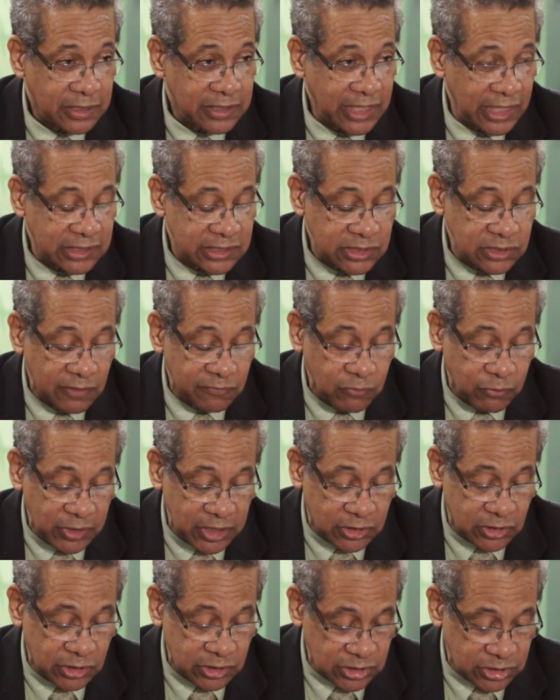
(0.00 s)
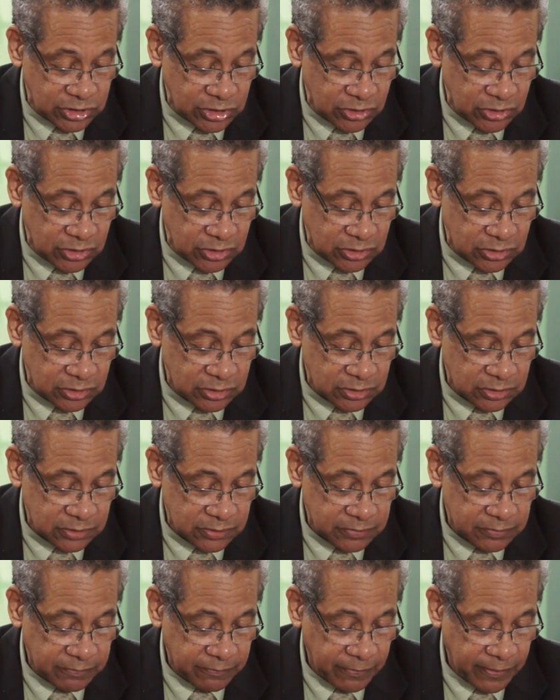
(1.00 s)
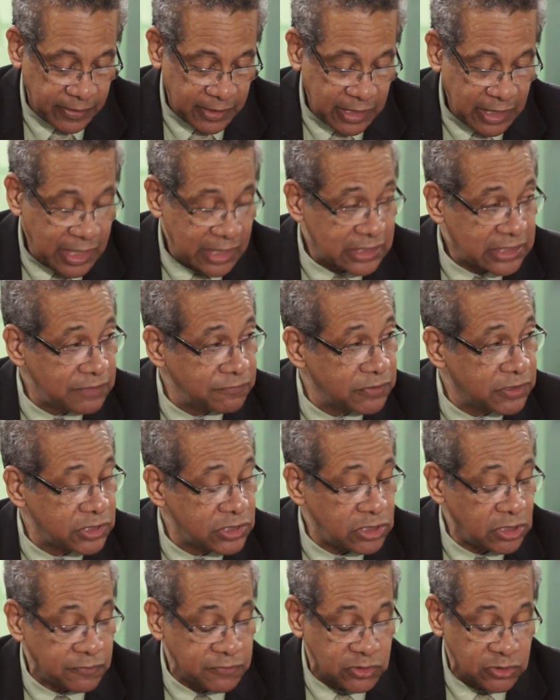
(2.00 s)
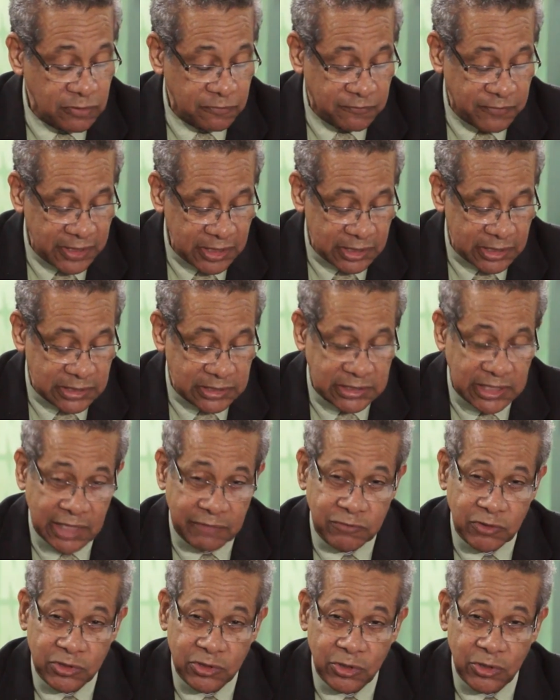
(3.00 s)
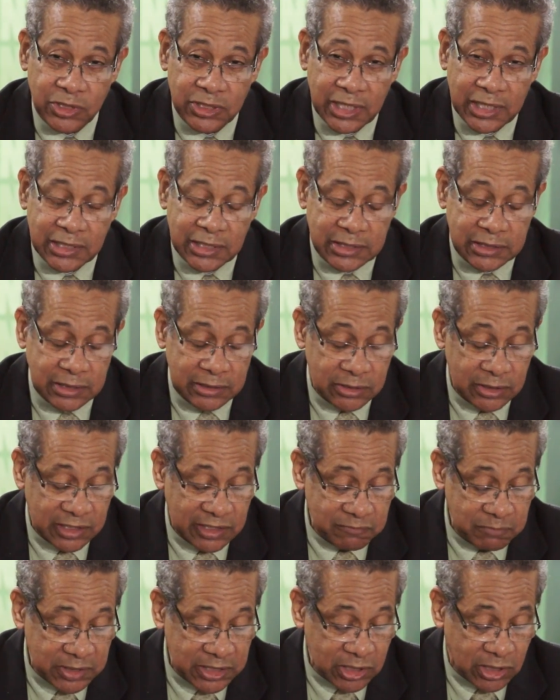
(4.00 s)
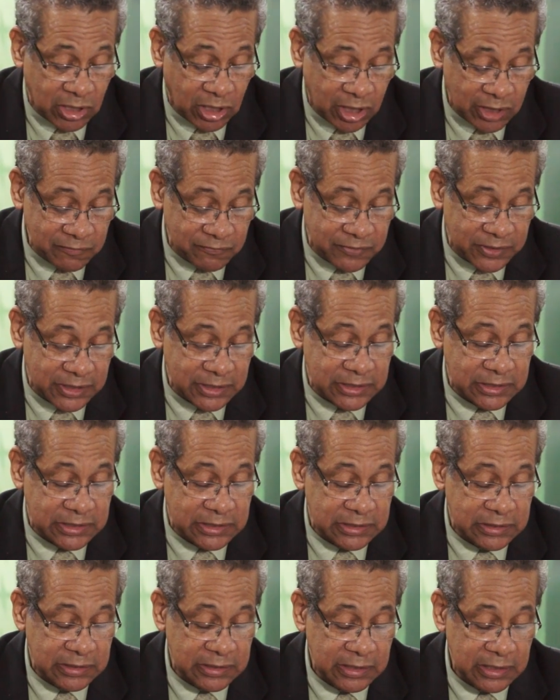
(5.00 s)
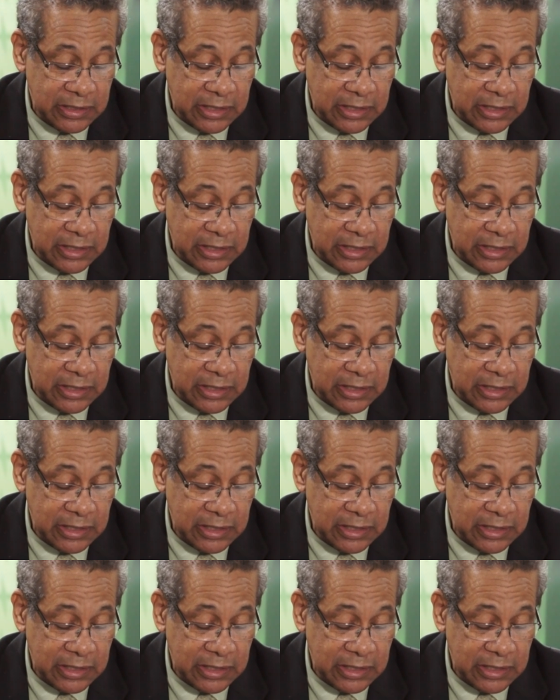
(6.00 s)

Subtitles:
That is of great concern. Activities of surveillance, I have not heard anything to give me the confidence